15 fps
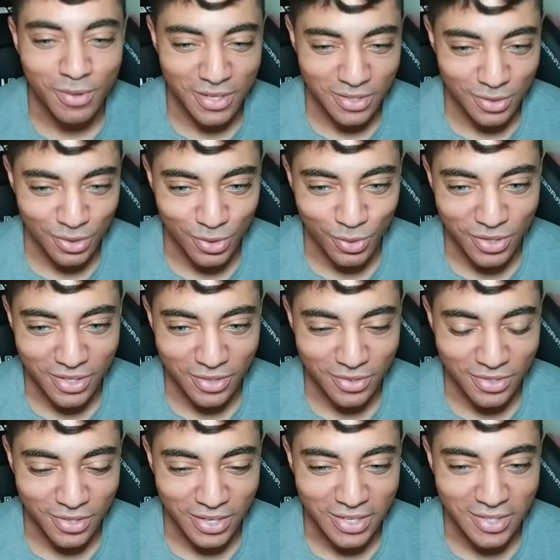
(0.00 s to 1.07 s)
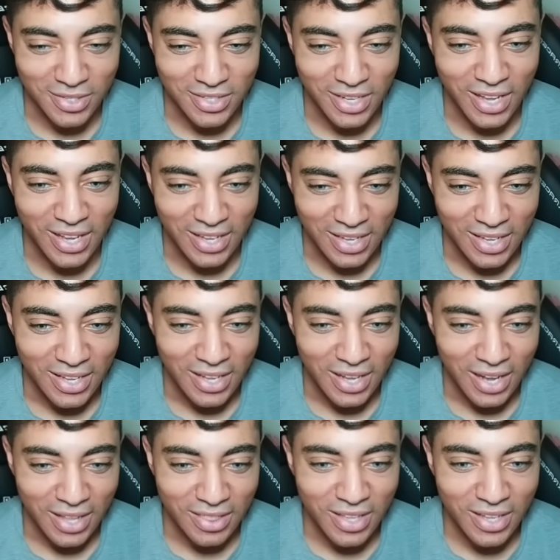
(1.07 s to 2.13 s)
Buster Sword user here saying,
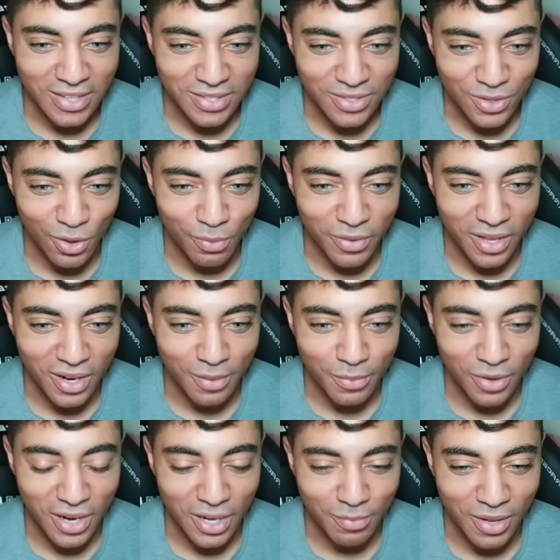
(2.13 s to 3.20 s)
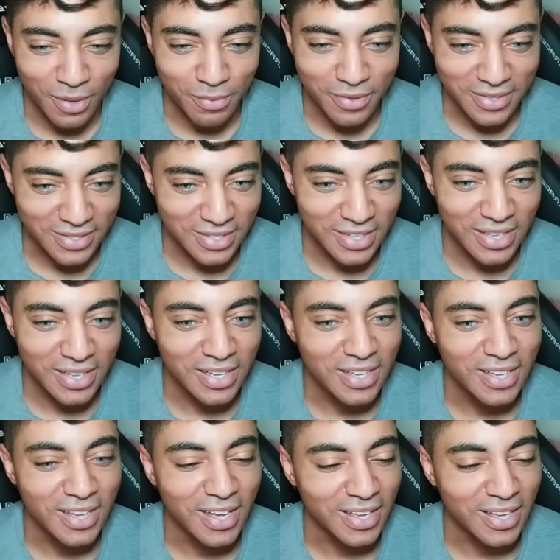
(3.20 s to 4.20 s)
I think it sold me on upgrading my PC.